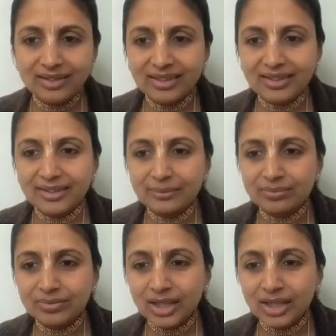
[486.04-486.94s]

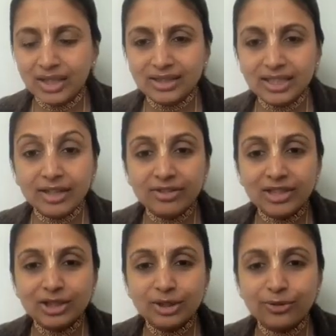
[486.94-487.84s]
The
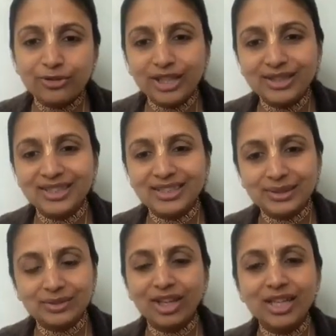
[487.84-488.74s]
definition of faith,
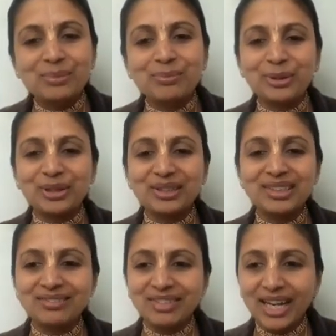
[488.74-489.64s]
it's very
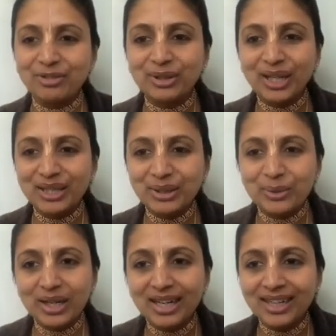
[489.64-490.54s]
important. We have to get it
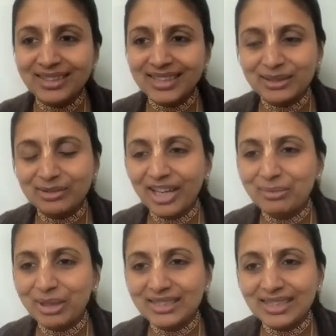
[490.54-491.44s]
to our heart. That is why
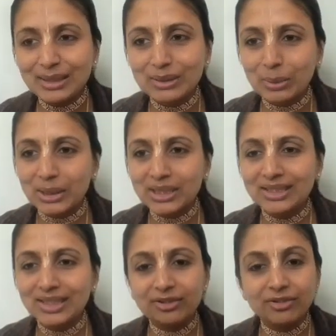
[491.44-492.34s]
I'm asking this
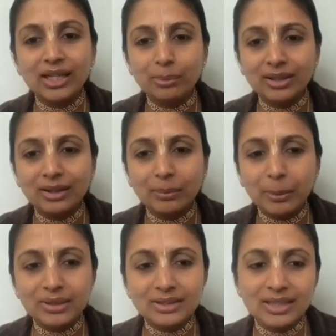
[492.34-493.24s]
question. If anybody
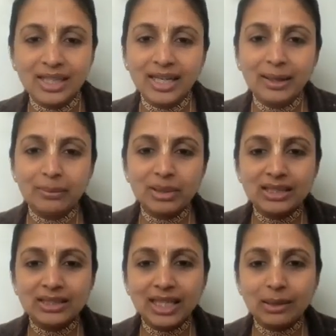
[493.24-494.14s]
remembers,
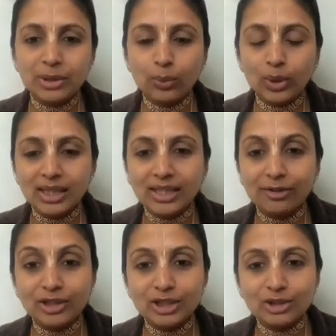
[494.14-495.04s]
please tell me what the
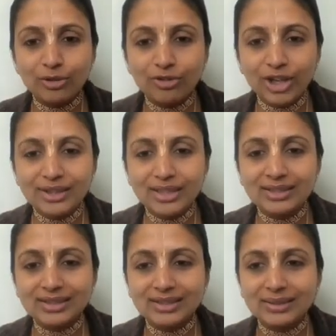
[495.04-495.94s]
definition of faith
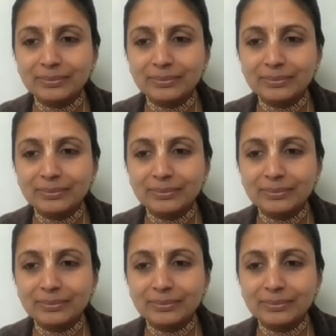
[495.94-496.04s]
is.